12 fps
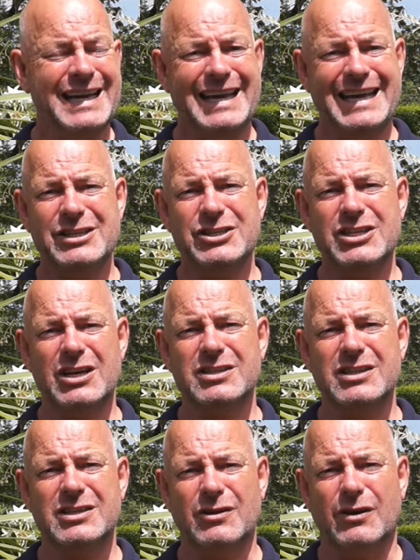It just
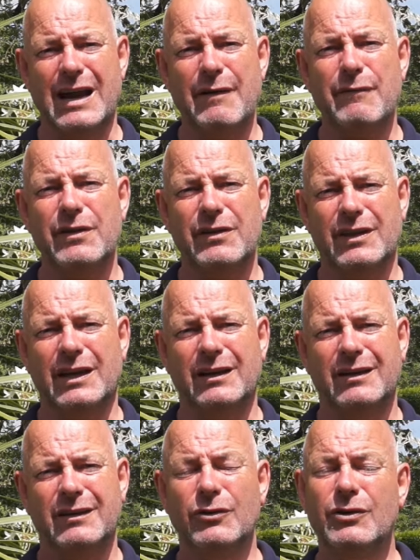has got everything.
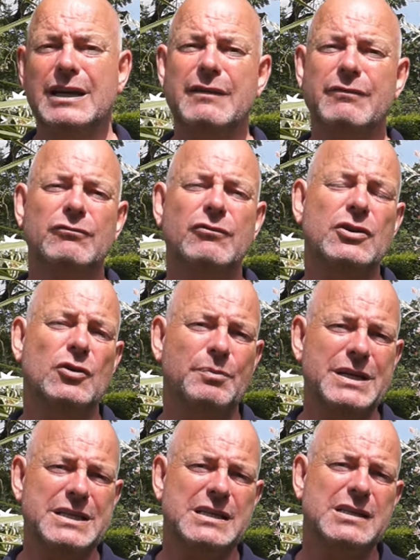You could even run your
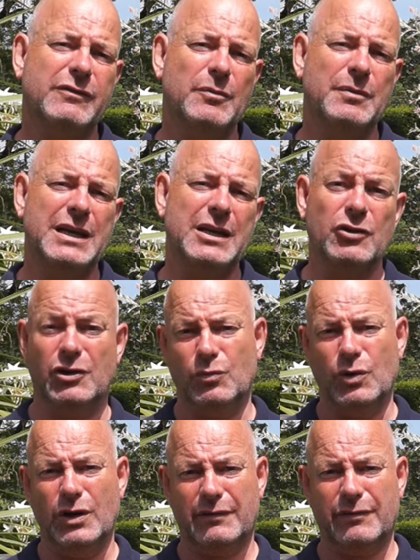business from here. You could
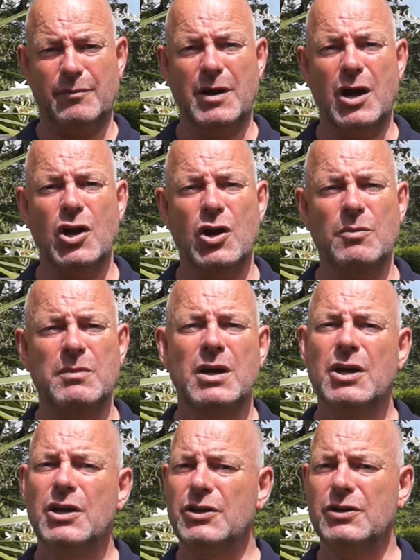work from home.
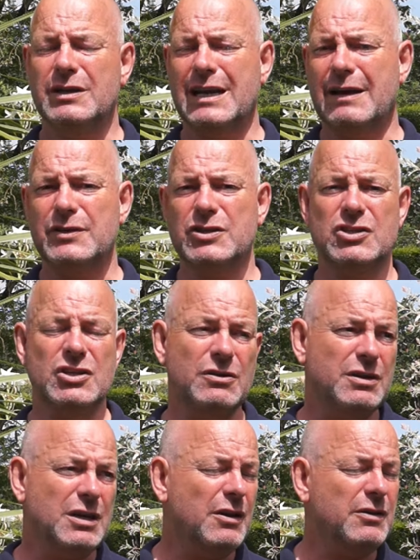You could have a
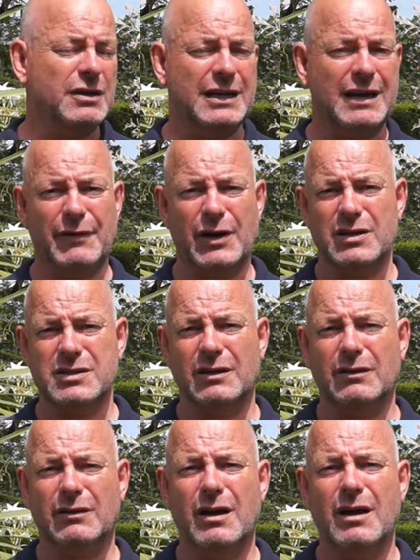studio. You could have arts and
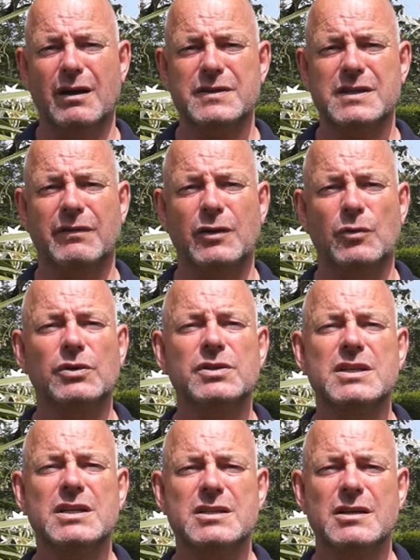crafts if you
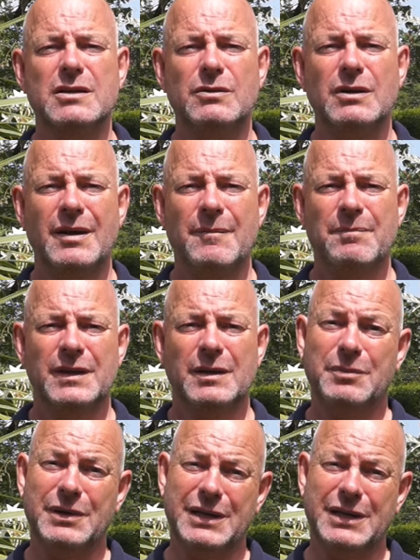wanted to. But